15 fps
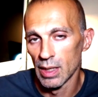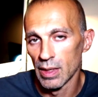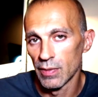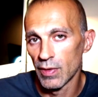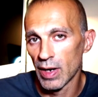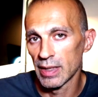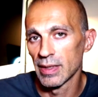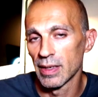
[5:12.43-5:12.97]

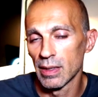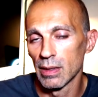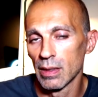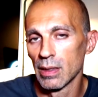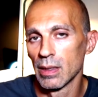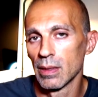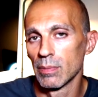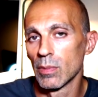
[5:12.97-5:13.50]

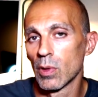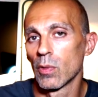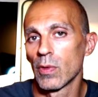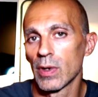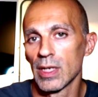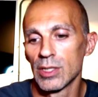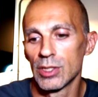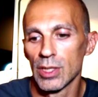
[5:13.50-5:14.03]
rather more
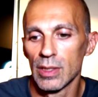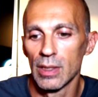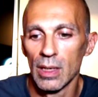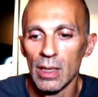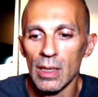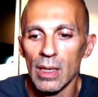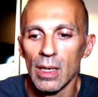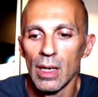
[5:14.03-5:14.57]
rigid,
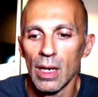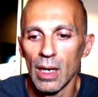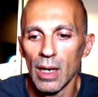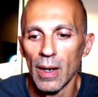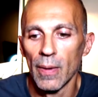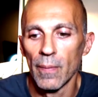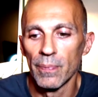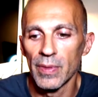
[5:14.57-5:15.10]

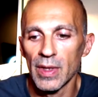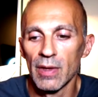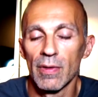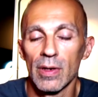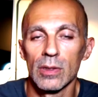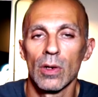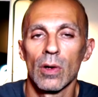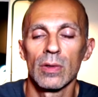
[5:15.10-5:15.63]

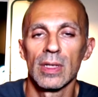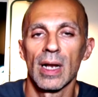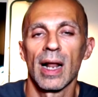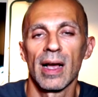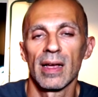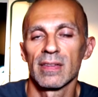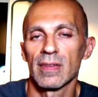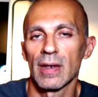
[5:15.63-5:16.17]
even though the
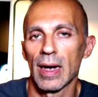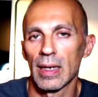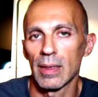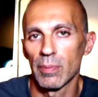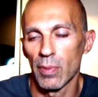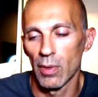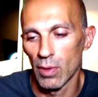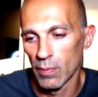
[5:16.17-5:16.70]
Lightstrike
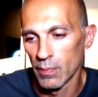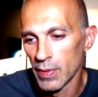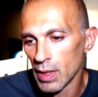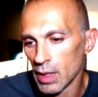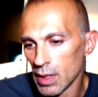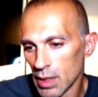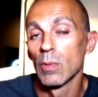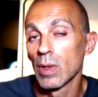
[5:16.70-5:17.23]
Pro.
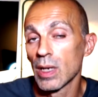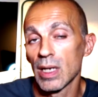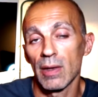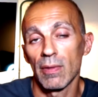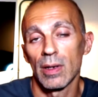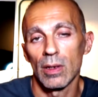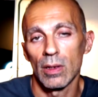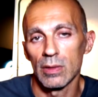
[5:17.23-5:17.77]
We can
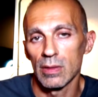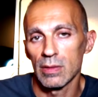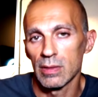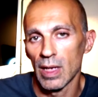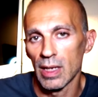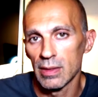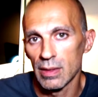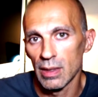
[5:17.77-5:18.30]
even notice
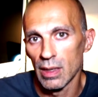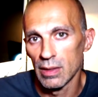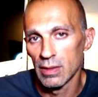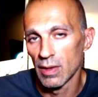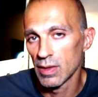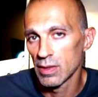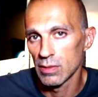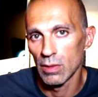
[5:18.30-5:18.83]
that
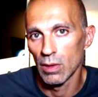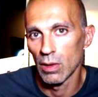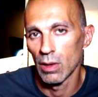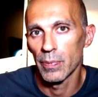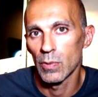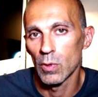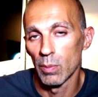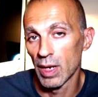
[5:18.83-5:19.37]
there is not
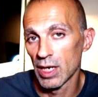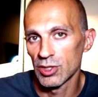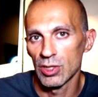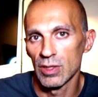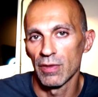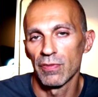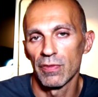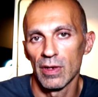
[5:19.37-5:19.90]
too much
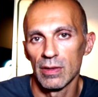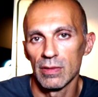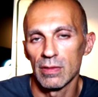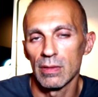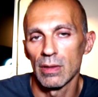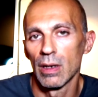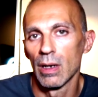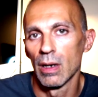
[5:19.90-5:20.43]

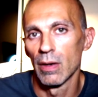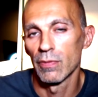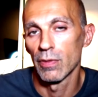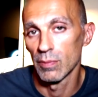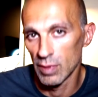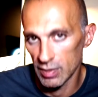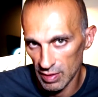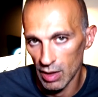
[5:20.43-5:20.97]
difference
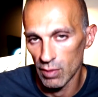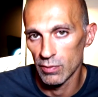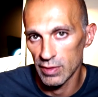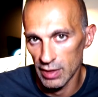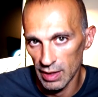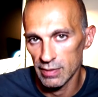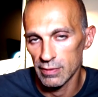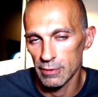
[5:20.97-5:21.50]
from the sound
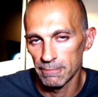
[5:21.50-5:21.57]
test.